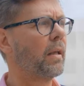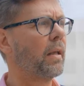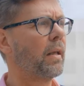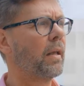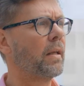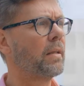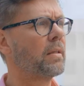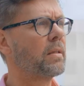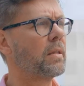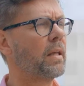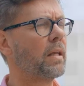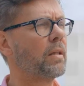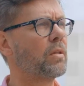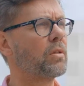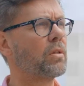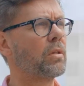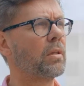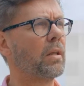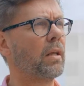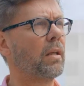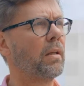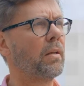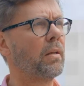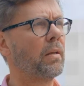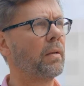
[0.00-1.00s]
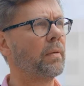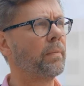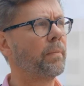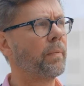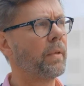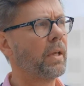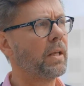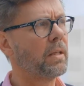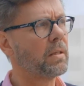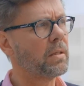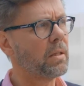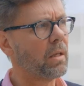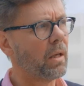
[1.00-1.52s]

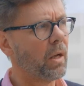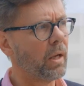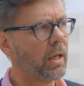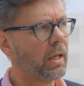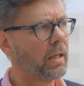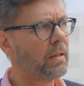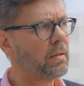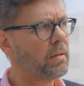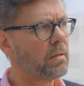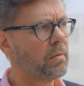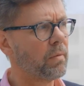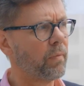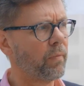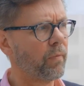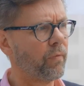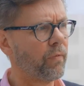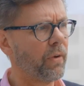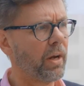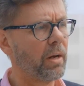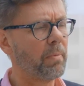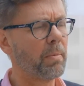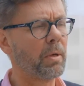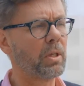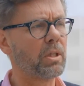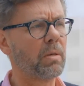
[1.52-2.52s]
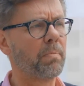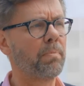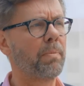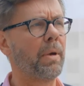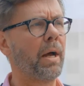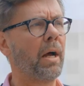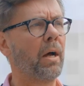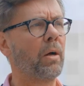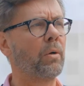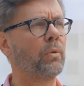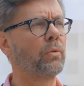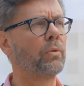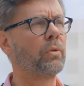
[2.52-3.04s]
it's very much
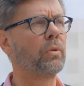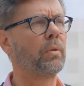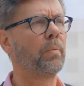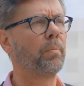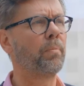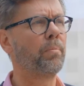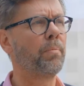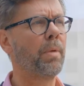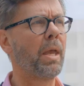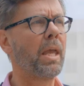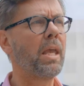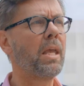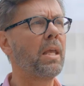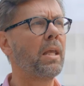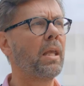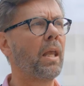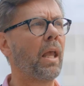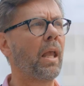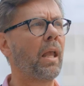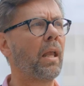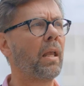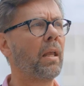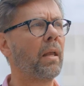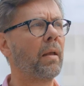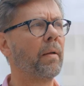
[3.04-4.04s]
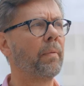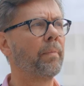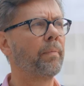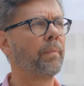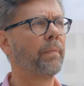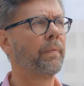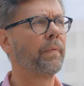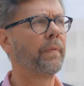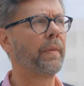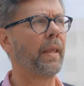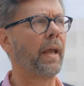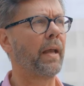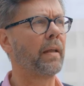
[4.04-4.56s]
about making
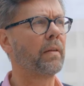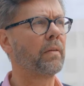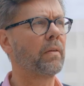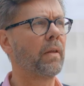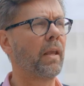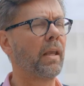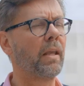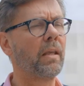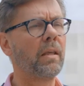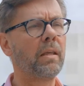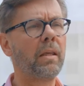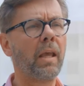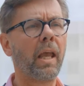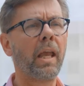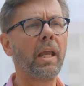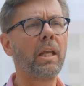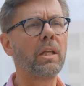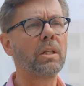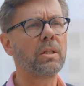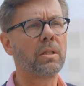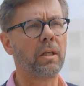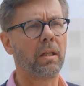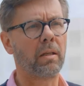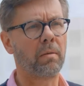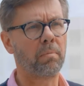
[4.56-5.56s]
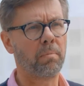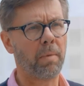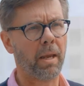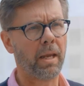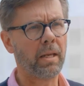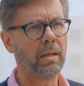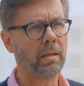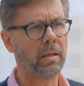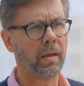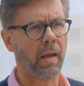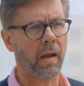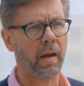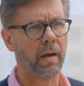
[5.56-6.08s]
that engaging
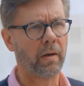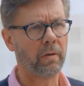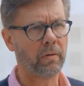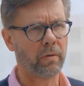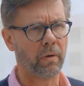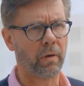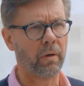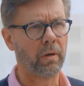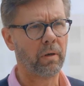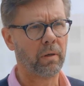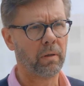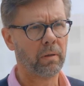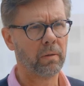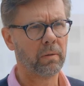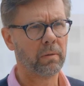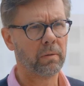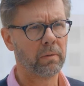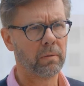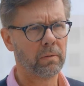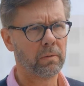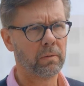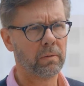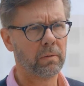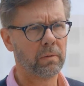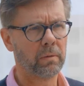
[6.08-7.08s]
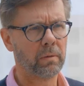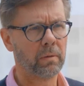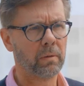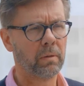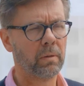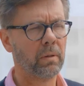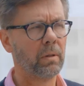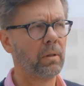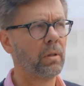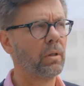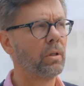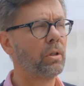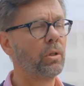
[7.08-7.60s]
main character,
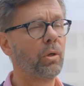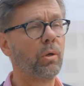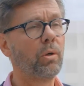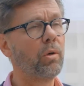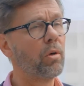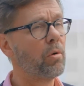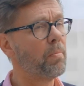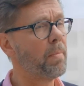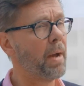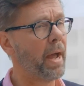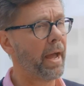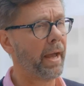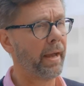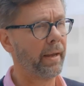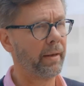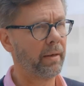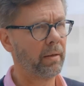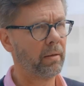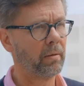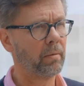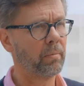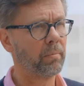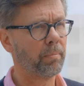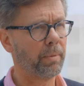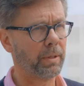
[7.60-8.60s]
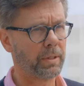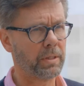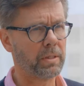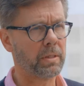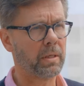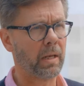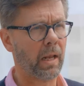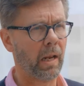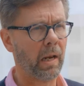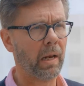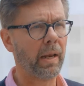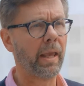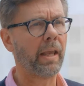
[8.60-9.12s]
good or bad, but
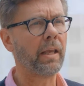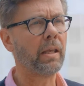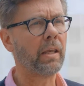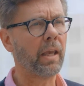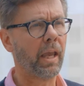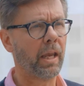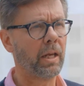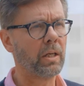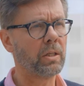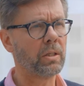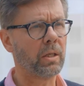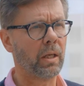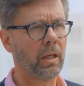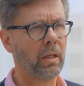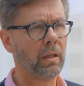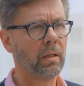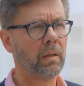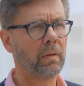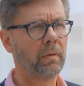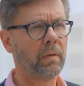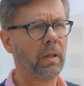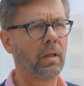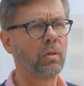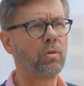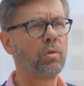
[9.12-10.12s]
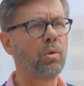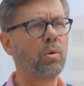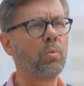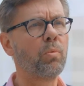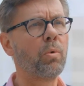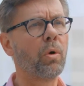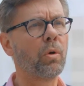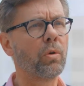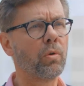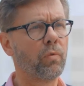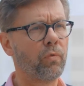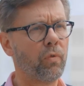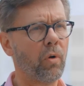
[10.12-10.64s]
still engaging, that you
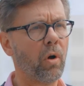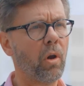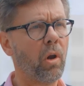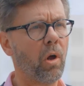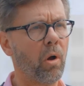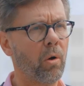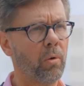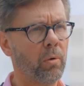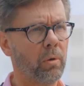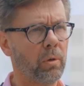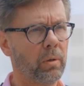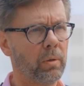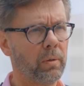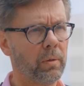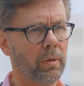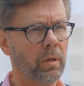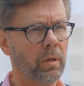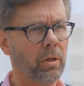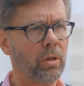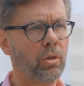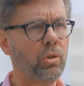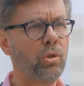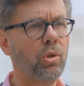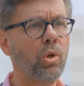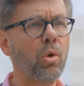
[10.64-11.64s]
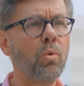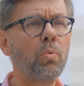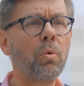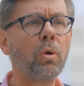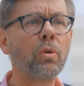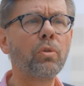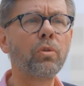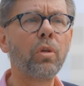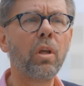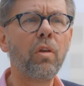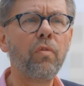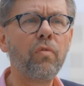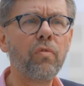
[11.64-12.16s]
want to follow, you
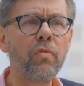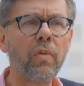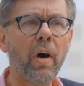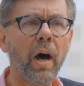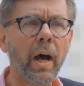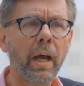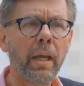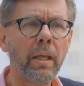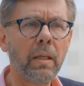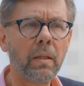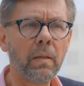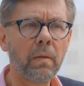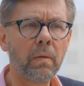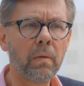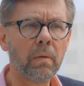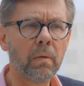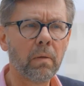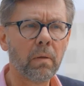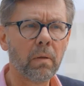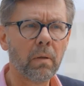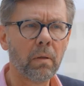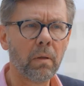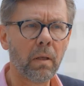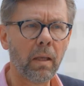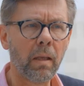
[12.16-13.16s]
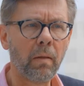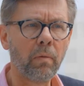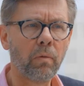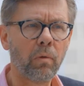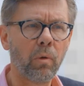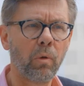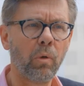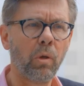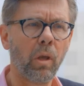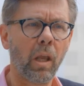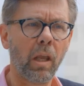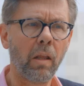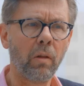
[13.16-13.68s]
want to invite
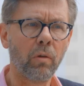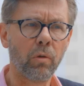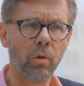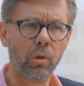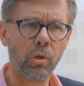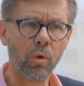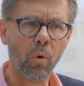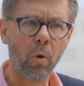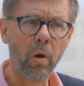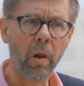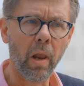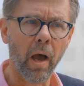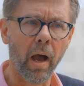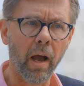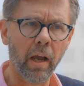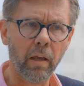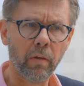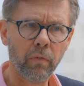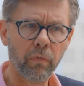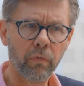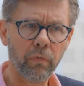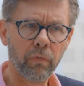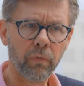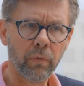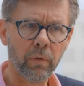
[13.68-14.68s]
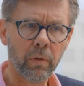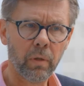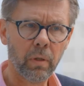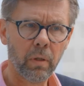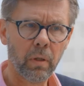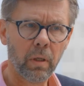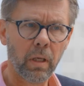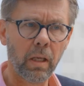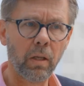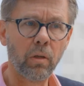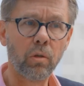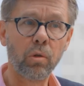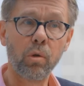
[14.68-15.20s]
into your life,
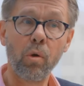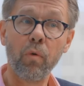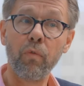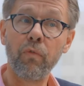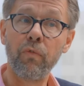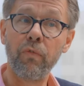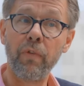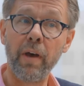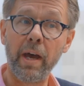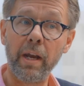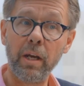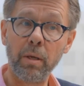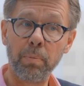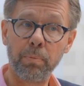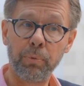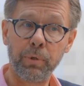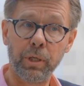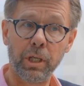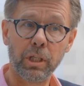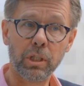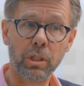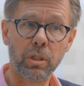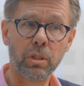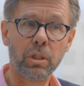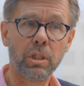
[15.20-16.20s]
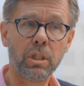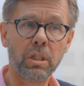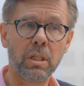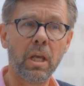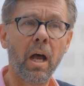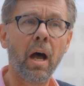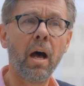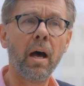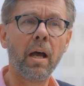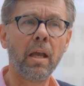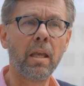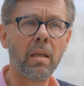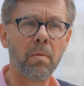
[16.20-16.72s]
into your very precious
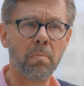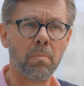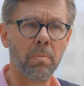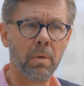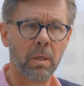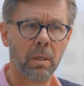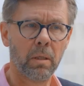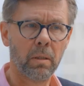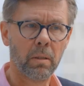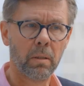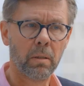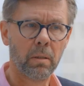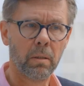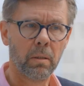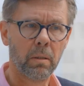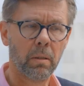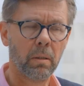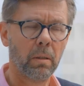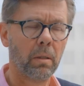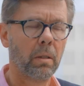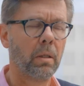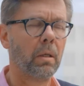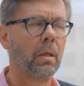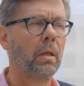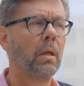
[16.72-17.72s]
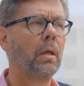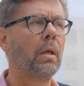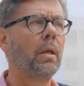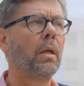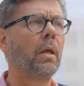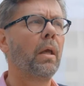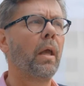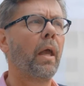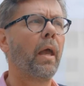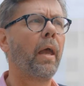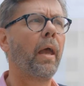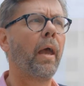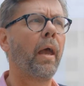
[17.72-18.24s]
time,
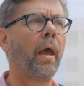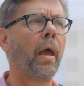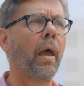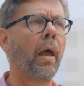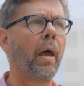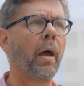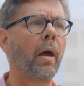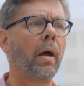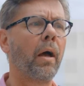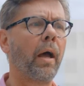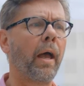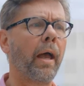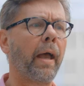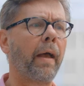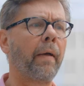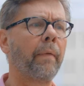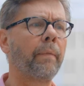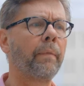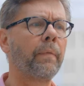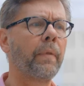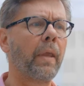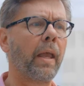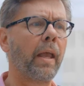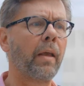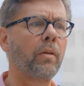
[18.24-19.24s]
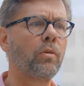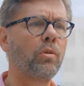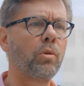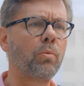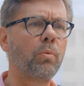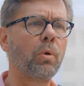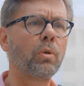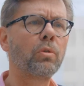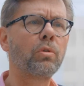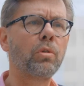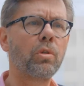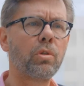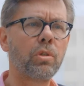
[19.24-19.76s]
and you
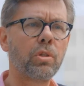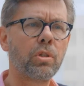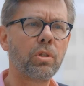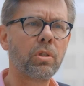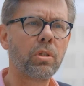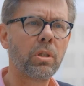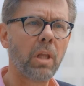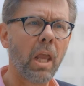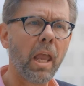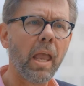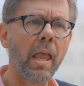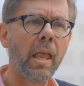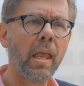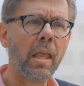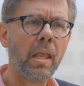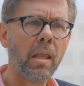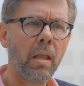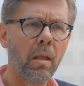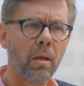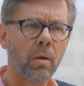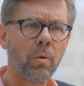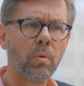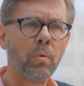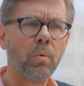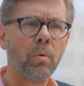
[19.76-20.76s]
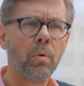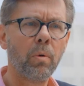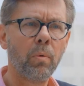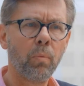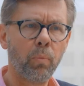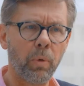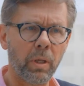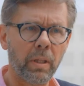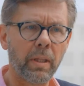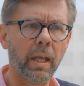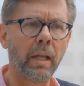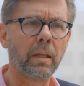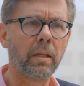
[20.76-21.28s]
want to stay
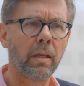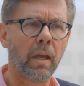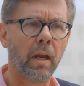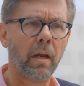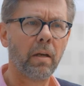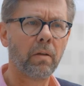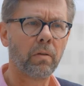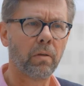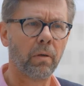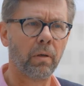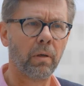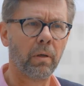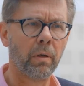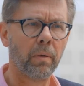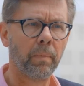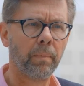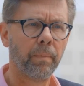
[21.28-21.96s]
with that character.